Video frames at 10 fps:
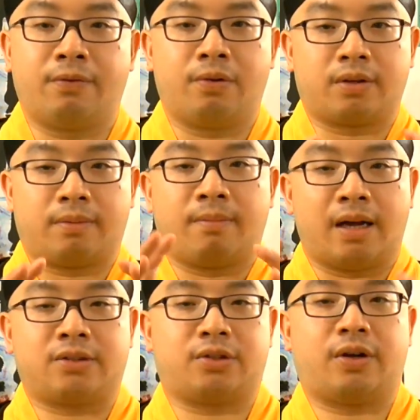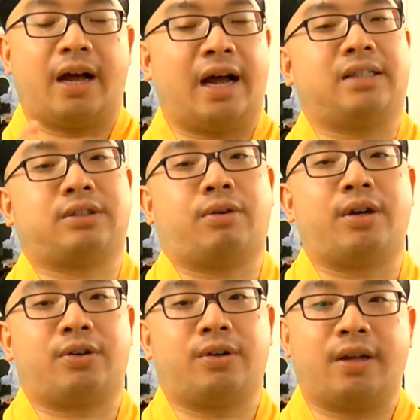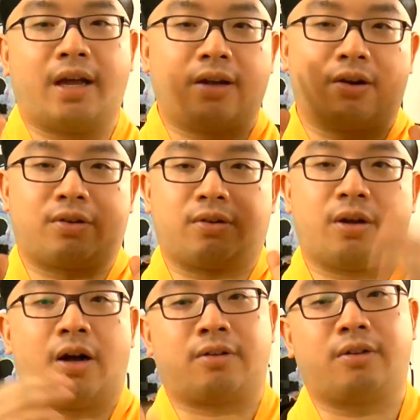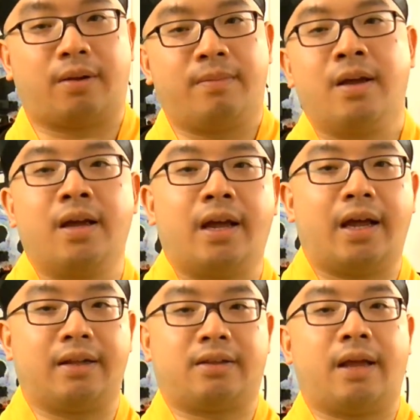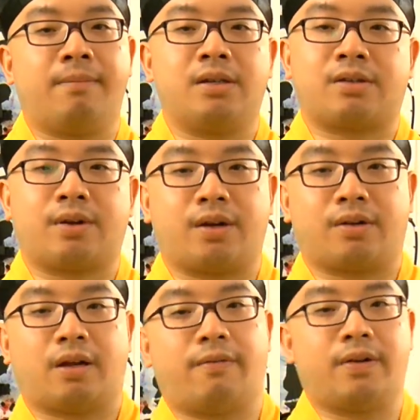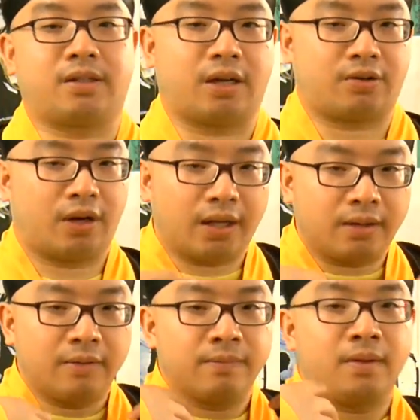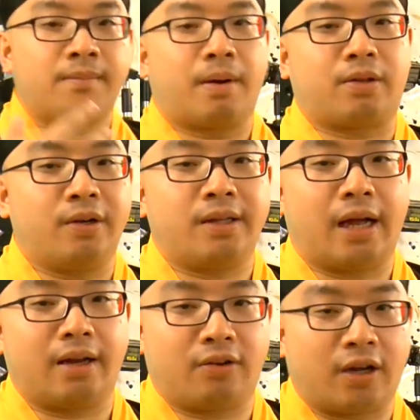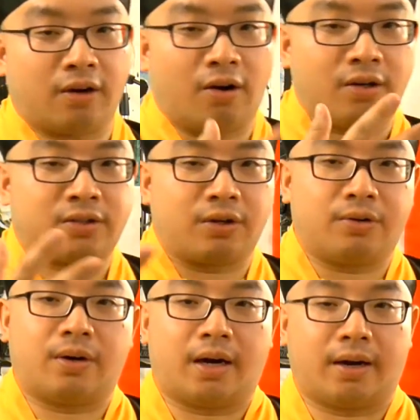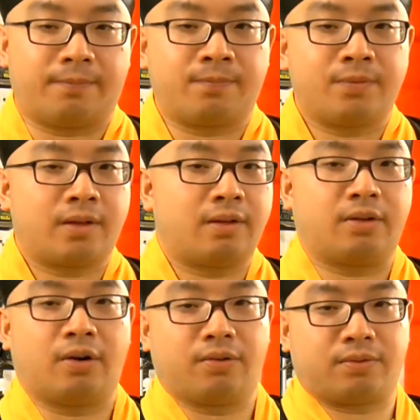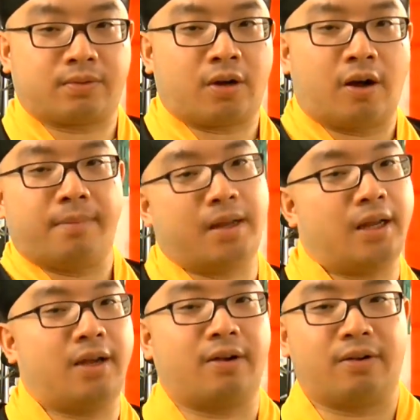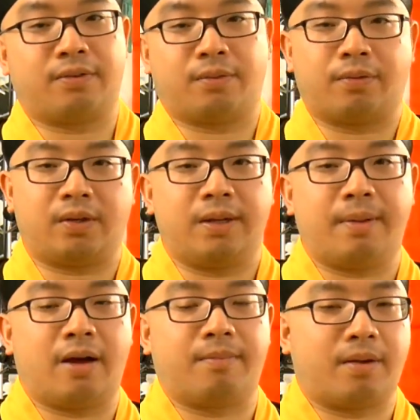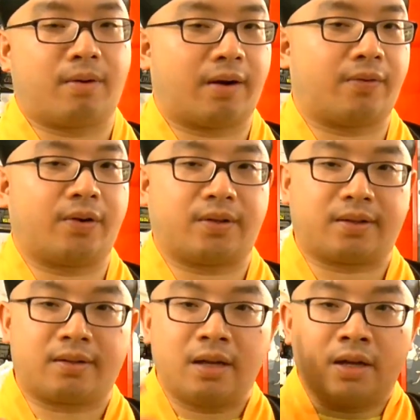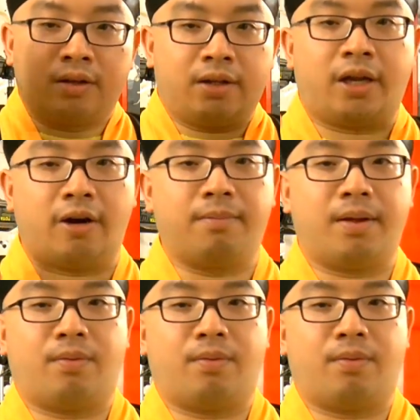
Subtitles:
or the master to ask questions and also talk to them and demonstrate yourself as such. And by doing that, you can also comment here, email me, whatever, tell me